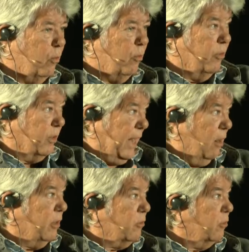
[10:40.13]
the
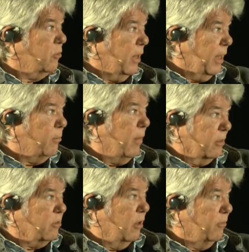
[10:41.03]
characters and
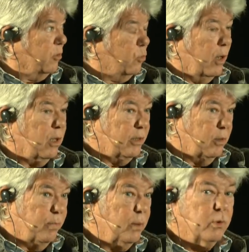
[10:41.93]
myself as well, and
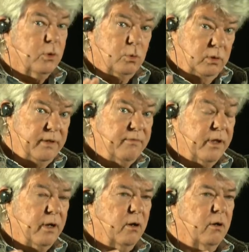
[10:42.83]
the people who live
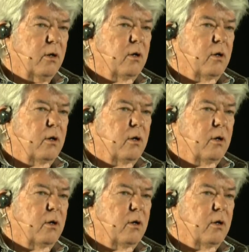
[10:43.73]
there,